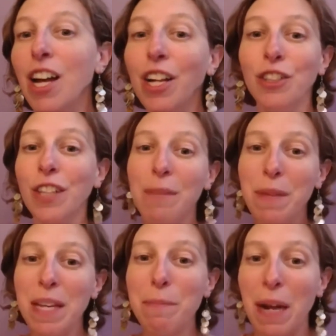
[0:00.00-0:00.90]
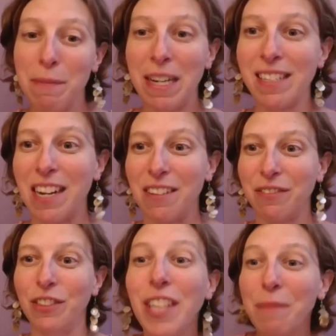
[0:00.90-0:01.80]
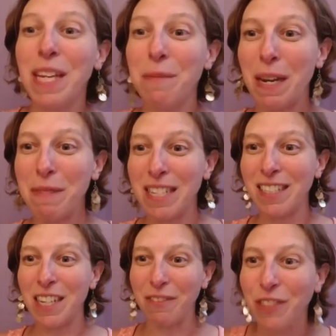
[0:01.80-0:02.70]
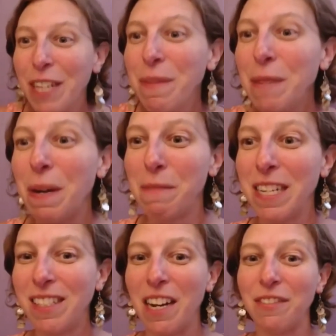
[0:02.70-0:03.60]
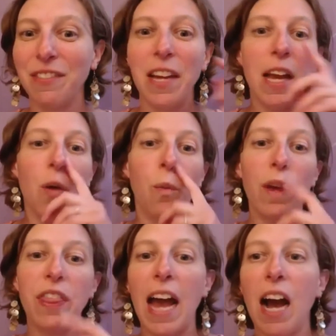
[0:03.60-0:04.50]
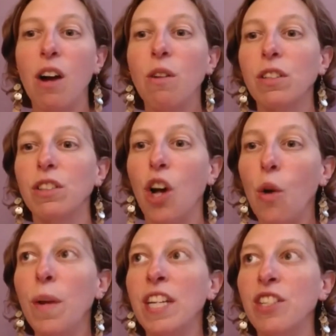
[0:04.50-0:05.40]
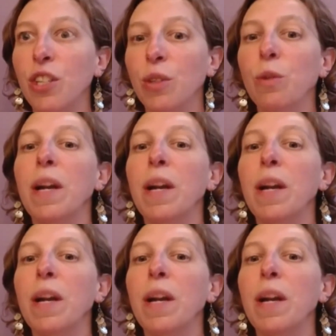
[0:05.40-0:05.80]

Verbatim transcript: look at me, buy my stuff. Look at me, buy my stuff. Look at me, buy my stuff, without going to